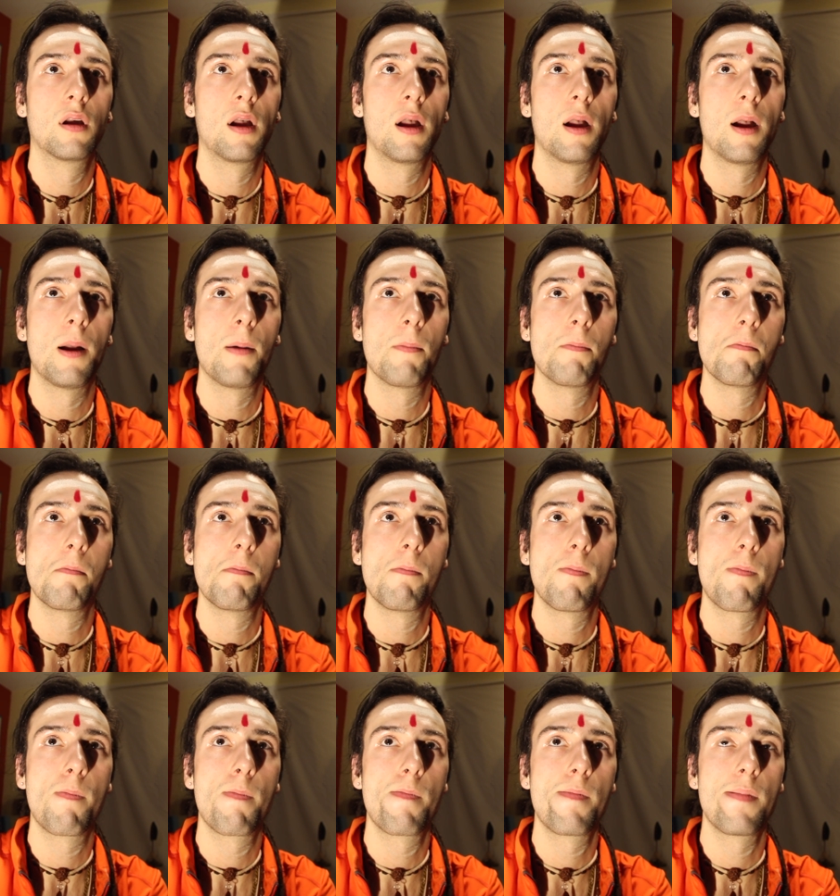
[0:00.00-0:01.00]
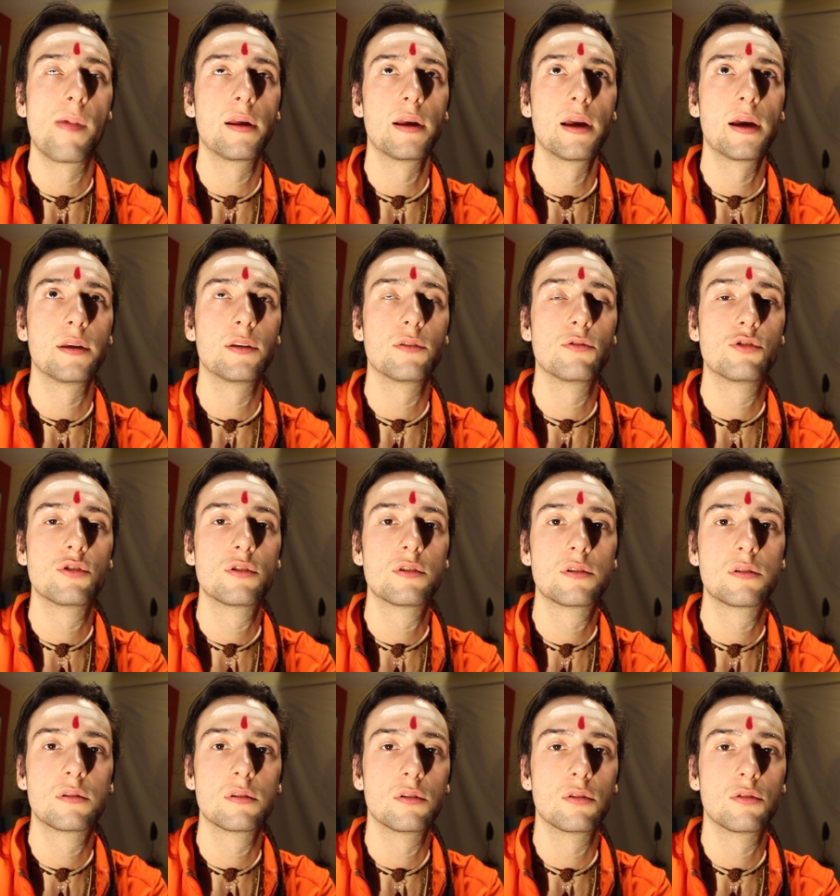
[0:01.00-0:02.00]
Um, yeah, you
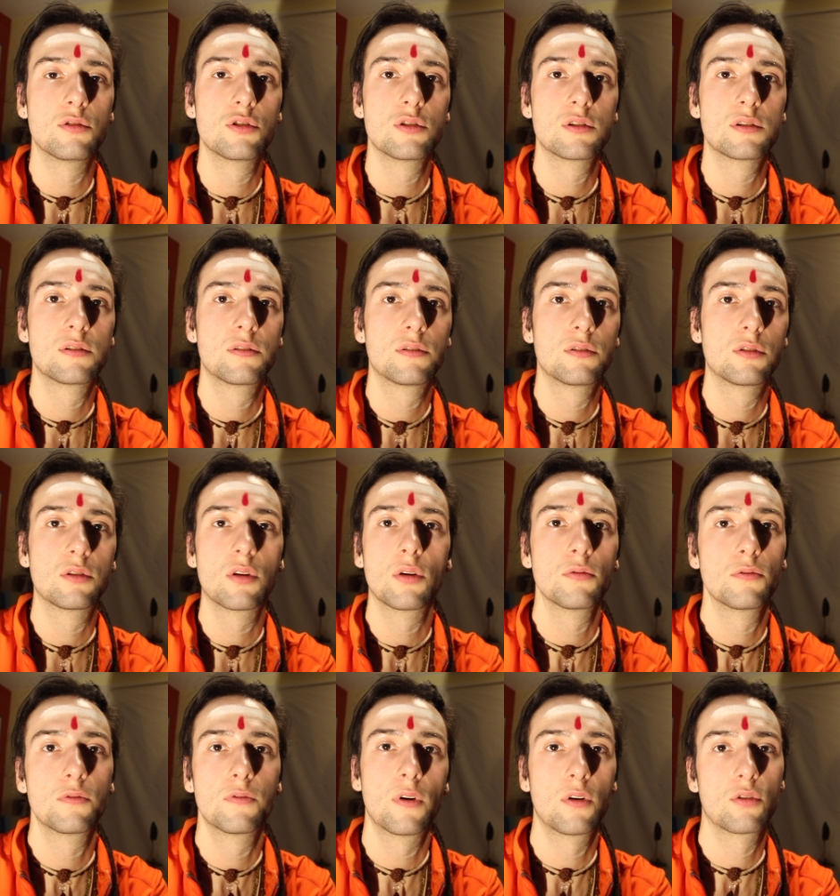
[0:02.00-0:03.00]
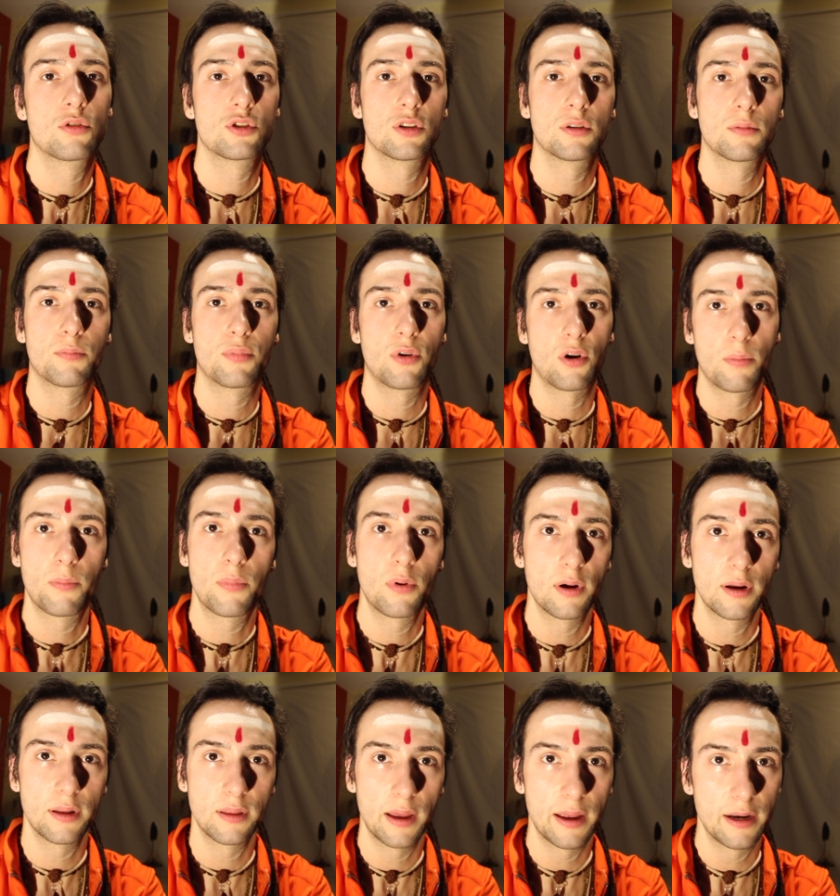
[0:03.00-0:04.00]
just you just don't function
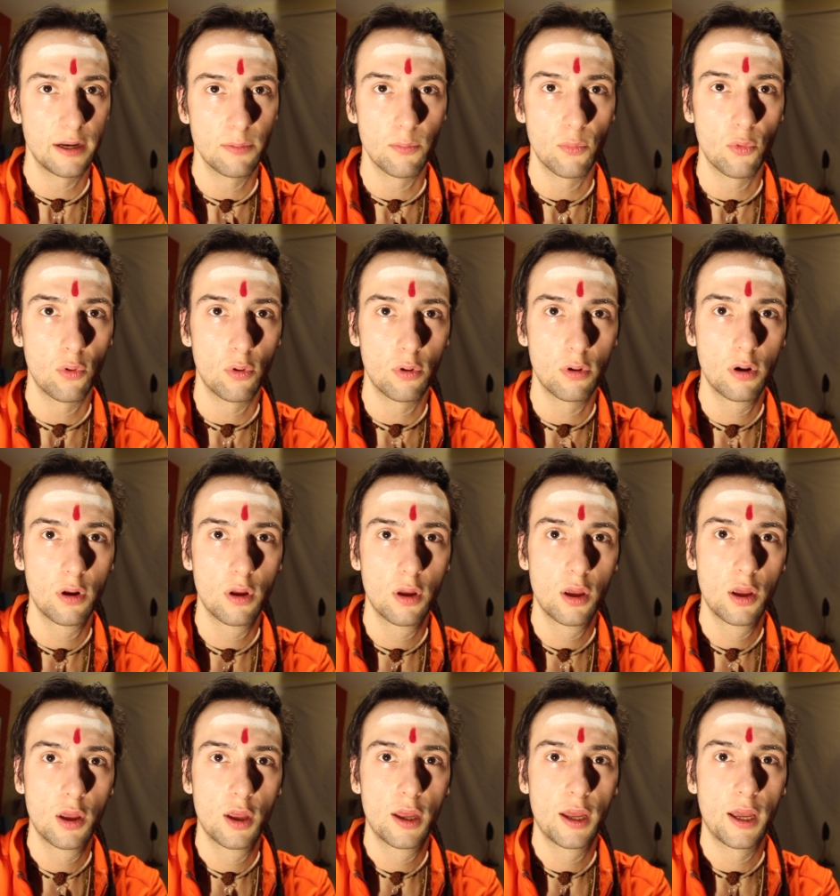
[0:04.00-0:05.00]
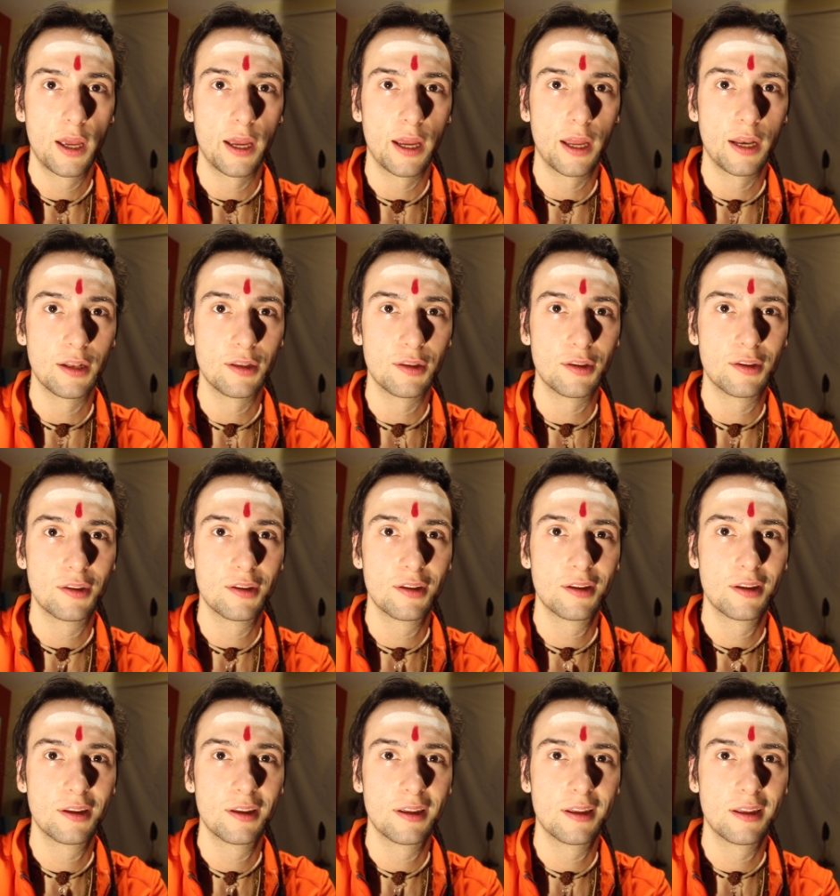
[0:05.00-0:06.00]
properly anymore, and
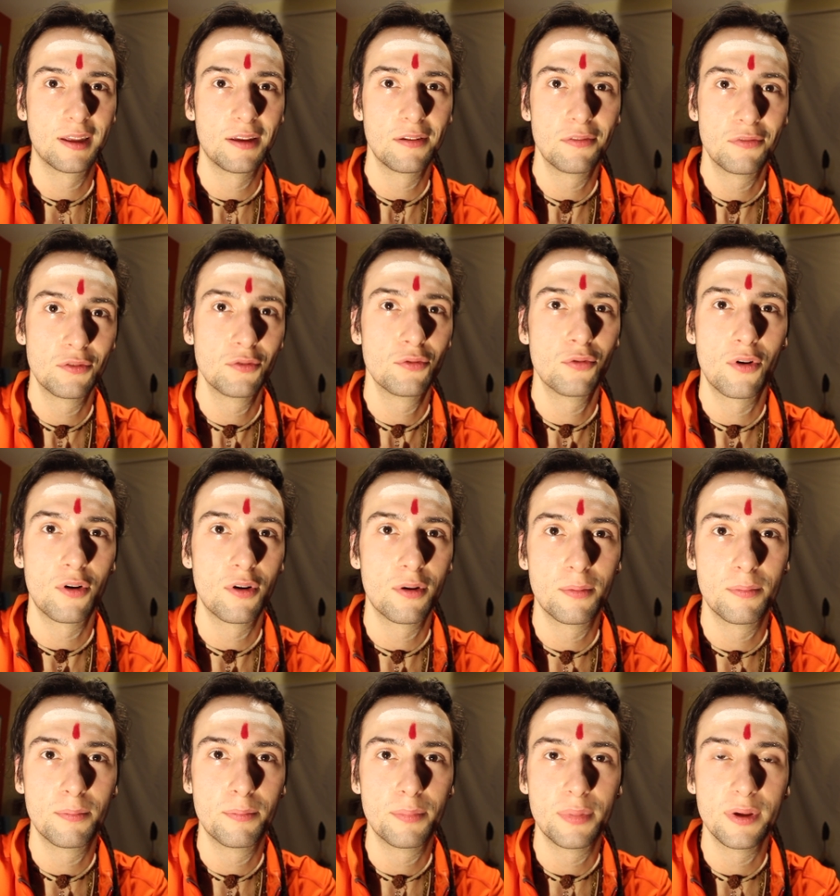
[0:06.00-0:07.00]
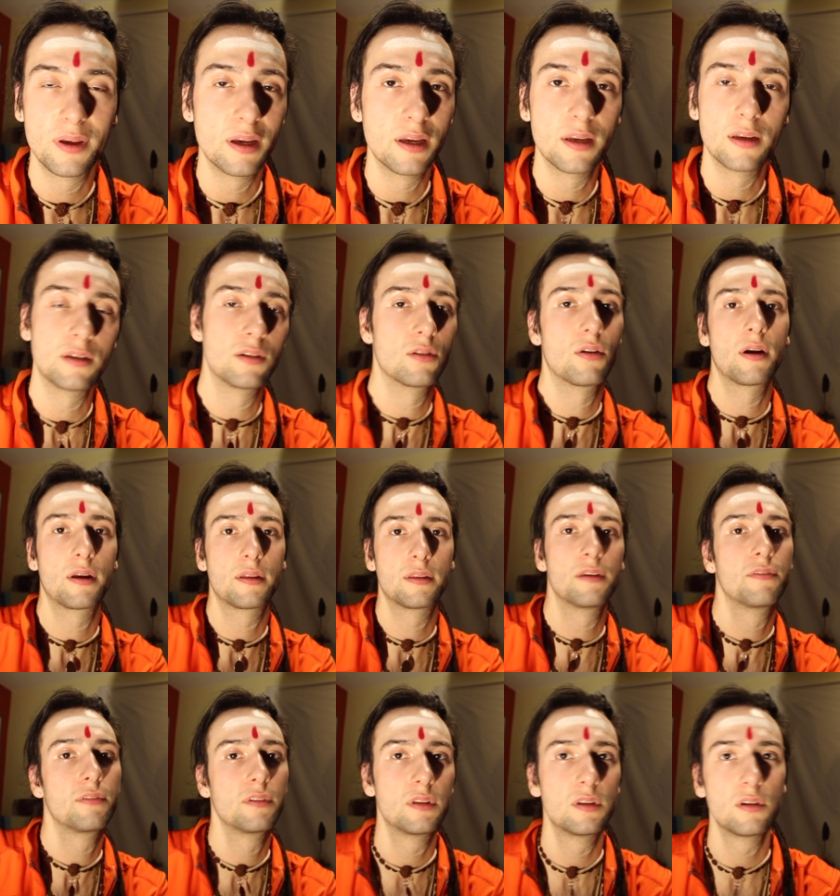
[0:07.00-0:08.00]
if you are being in your
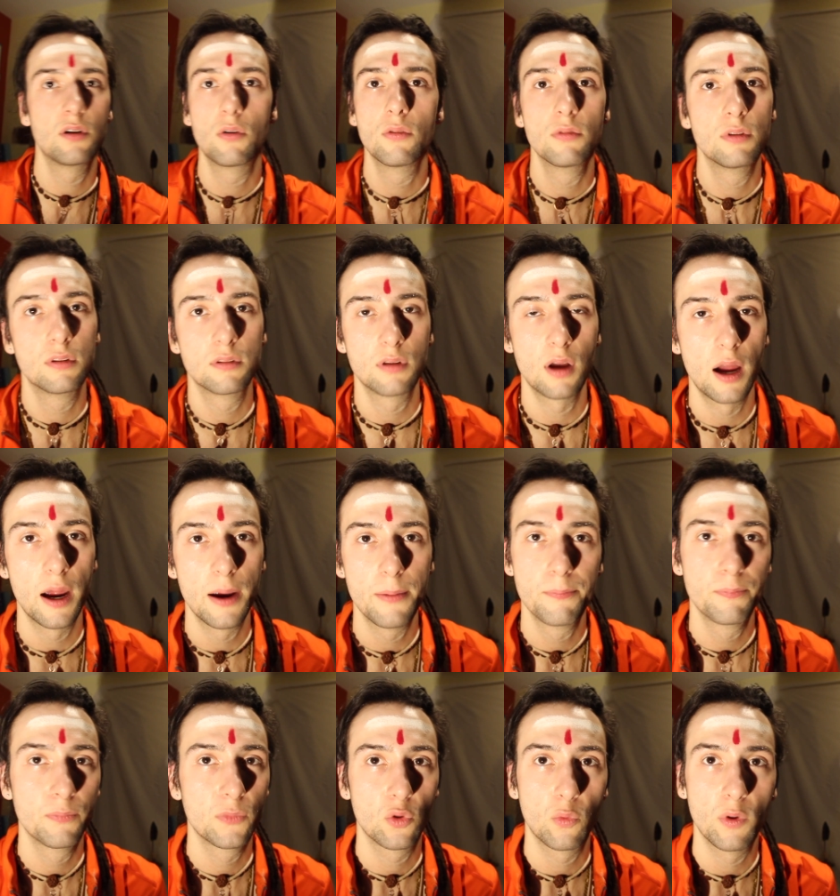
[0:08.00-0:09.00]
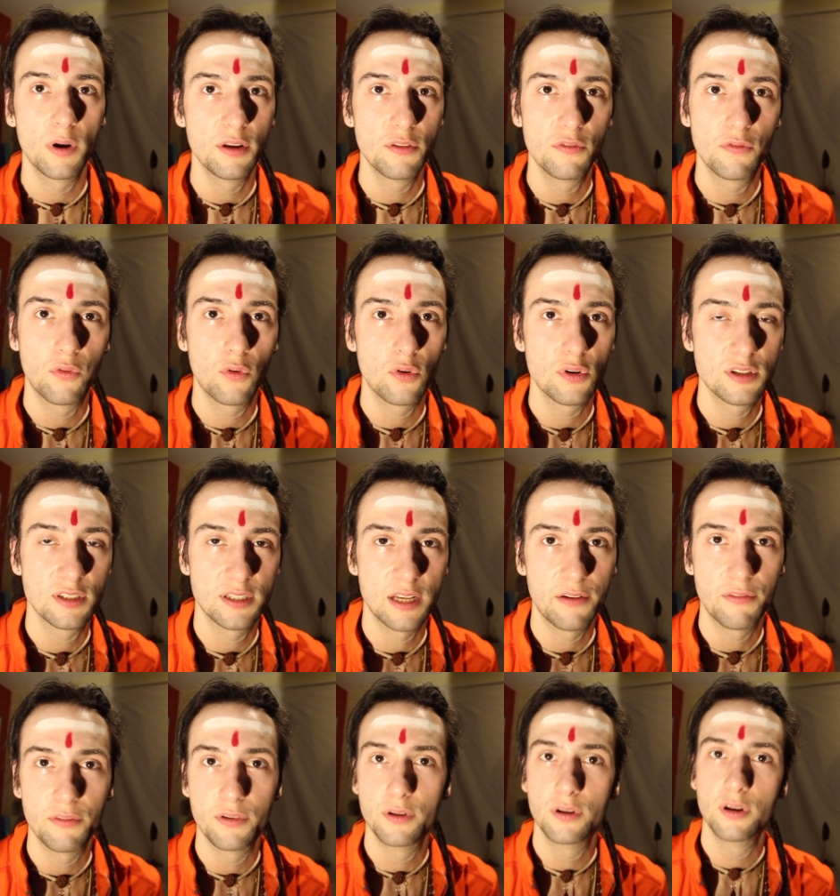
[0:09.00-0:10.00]
activity all the time, twenty four
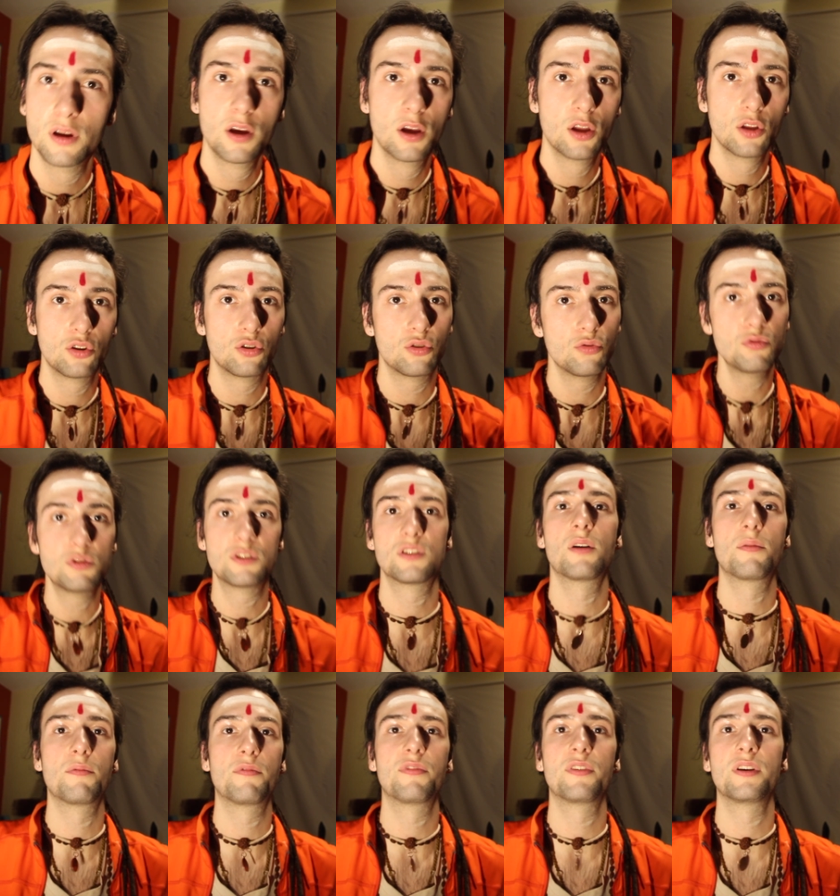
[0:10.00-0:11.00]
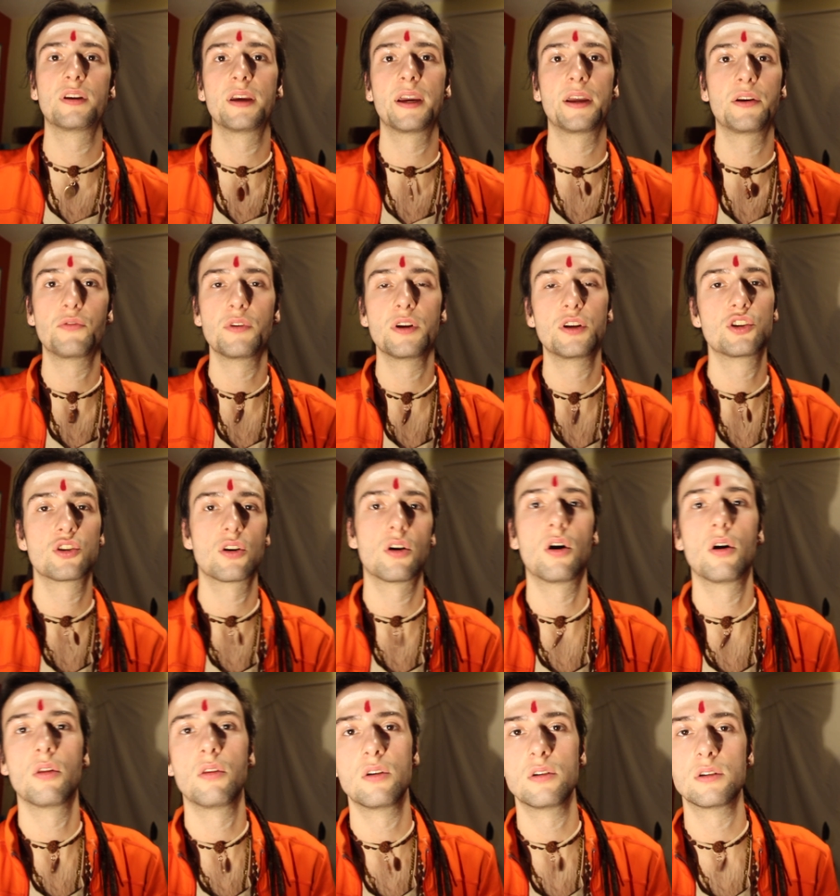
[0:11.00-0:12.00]
seven, do something, enrich
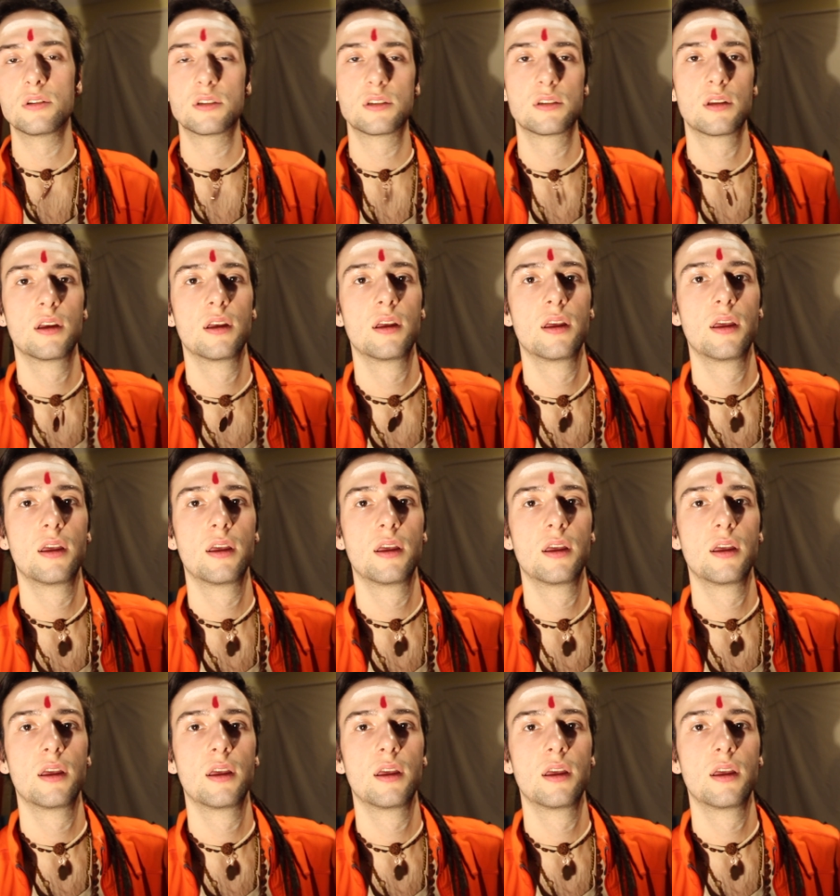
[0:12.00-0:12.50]
others,